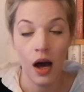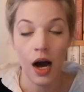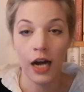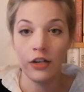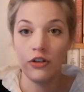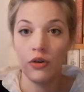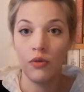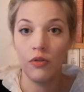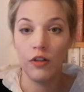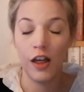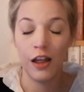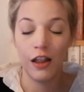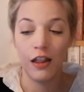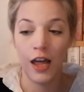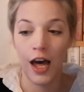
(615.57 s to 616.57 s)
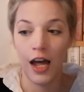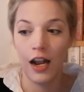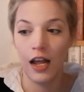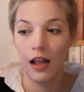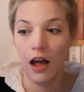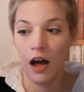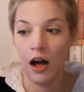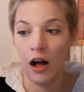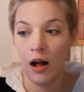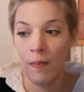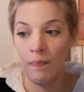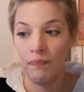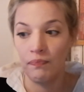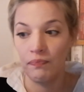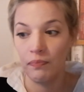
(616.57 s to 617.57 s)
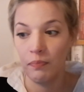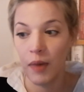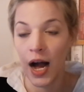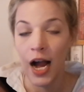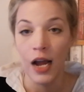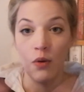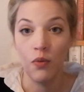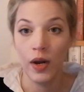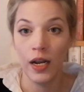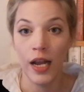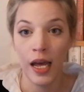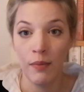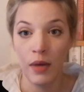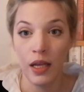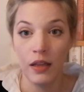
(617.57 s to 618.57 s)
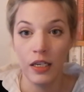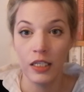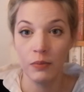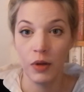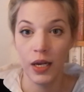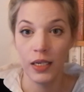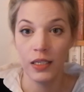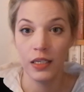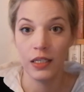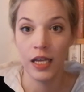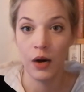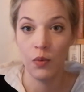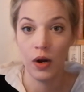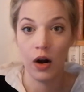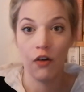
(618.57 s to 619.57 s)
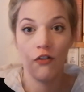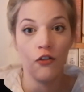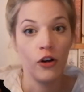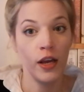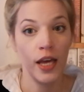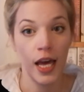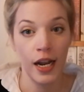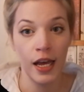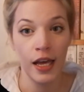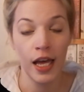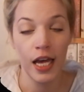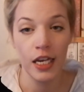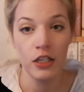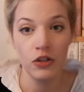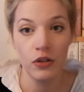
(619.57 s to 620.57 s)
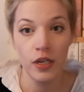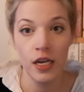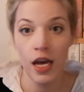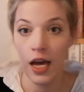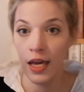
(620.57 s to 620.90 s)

I don't think that um, by renaming these places that we are forgetting history.